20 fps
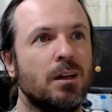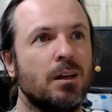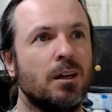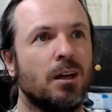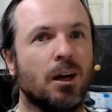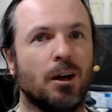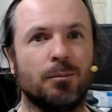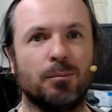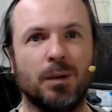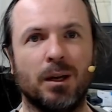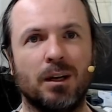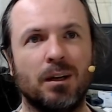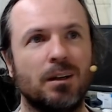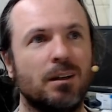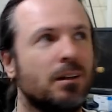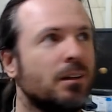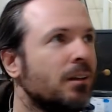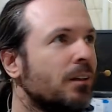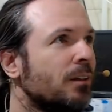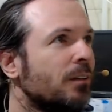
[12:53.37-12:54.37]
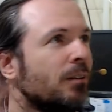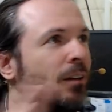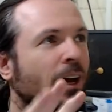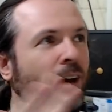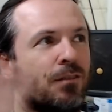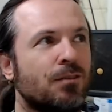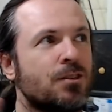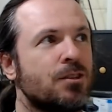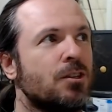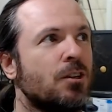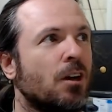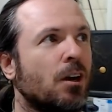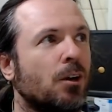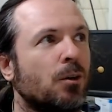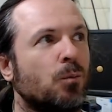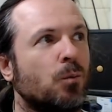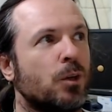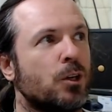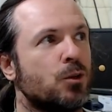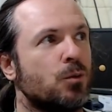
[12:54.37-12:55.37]
I haven't
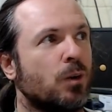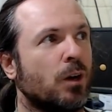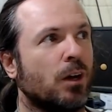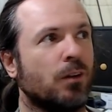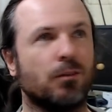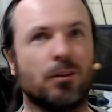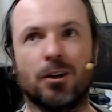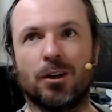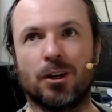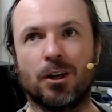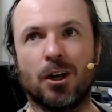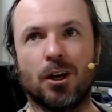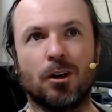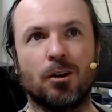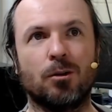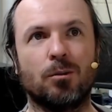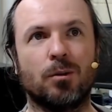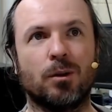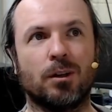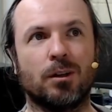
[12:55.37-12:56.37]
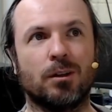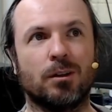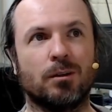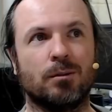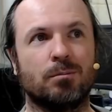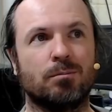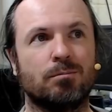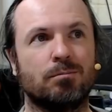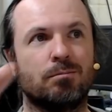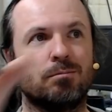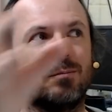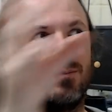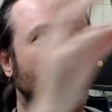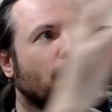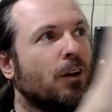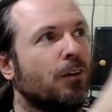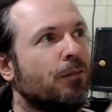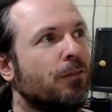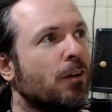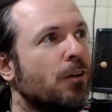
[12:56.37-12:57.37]
decided which way I'm going to go, whether I'm
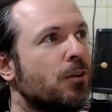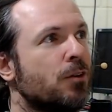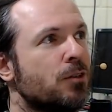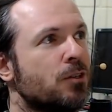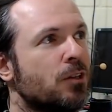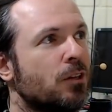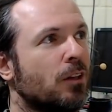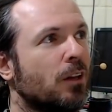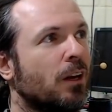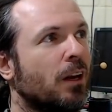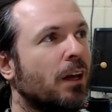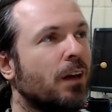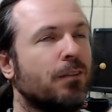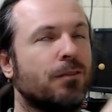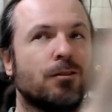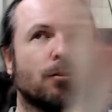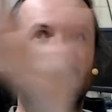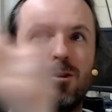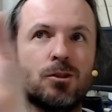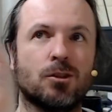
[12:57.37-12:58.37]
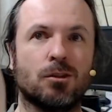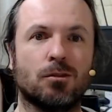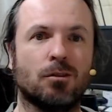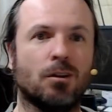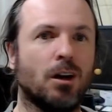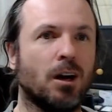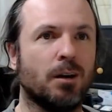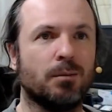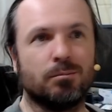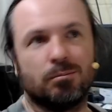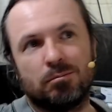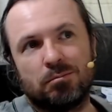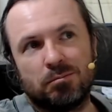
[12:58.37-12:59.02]
going to focus to the left or to the right,